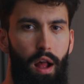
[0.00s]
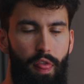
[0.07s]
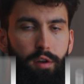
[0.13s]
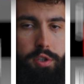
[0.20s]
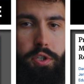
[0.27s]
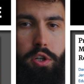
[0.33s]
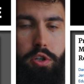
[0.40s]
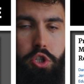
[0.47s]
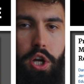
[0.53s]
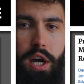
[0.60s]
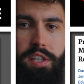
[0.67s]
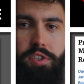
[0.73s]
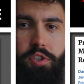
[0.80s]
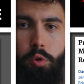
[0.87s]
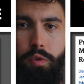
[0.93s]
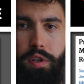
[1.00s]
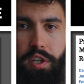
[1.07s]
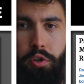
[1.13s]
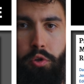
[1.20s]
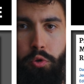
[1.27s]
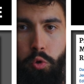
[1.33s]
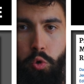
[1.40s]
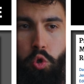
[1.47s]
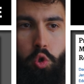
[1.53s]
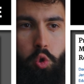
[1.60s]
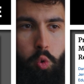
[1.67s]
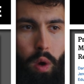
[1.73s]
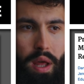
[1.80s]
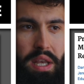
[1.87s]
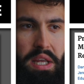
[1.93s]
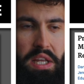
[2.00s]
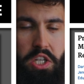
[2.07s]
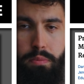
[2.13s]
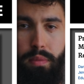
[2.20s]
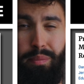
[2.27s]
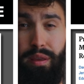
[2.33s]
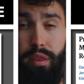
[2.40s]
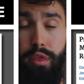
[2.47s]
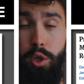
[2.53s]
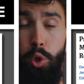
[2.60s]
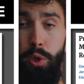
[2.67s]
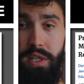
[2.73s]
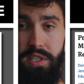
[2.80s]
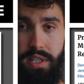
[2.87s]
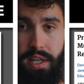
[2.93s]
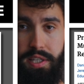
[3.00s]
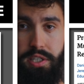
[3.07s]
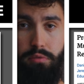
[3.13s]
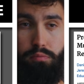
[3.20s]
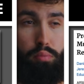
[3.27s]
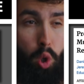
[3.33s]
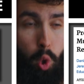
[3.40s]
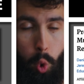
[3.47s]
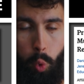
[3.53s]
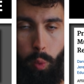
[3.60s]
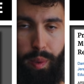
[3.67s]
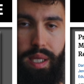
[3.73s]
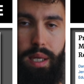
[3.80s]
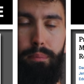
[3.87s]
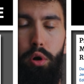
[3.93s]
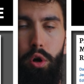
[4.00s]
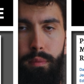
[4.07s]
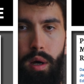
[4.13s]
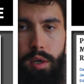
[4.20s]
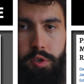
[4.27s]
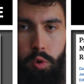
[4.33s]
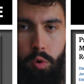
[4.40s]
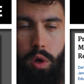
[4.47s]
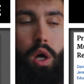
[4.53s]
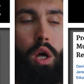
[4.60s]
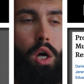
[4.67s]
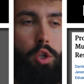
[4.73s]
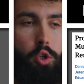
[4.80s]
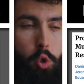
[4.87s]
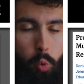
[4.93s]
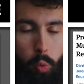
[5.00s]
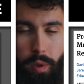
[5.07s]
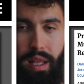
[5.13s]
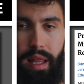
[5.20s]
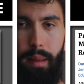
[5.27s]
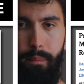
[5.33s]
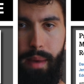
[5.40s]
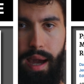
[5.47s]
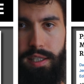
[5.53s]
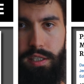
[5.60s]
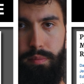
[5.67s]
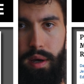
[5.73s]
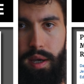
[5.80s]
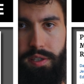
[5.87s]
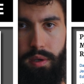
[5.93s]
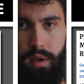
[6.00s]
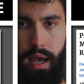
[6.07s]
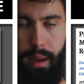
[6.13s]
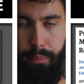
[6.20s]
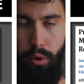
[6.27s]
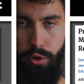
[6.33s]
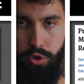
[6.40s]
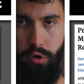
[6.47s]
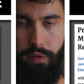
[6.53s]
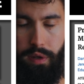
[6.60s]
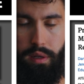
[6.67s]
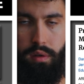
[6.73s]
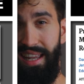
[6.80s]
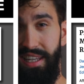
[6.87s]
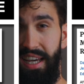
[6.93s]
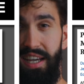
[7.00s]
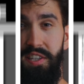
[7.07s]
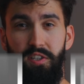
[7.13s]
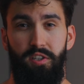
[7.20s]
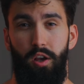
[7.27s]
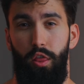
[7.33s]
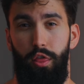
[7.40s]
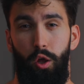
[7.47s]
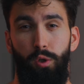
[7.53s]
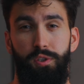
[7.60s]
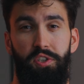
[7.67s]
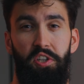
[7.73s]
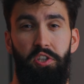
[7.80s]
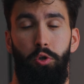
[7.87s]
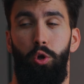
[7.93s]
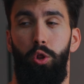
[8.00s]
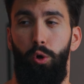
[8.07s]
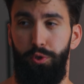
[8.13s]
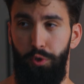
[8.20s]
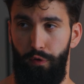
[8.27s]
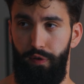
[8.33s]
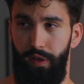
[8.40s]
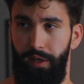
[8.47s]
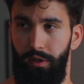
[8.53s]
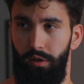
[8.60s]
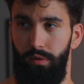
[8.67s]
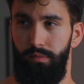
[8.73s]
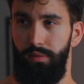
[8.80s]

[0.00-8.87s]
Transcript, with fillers: there's a good chance you'll need to do 20 to maybe 30 sets per week per muscle to really maximize hypertrophy. And yes, those sets are close to failure.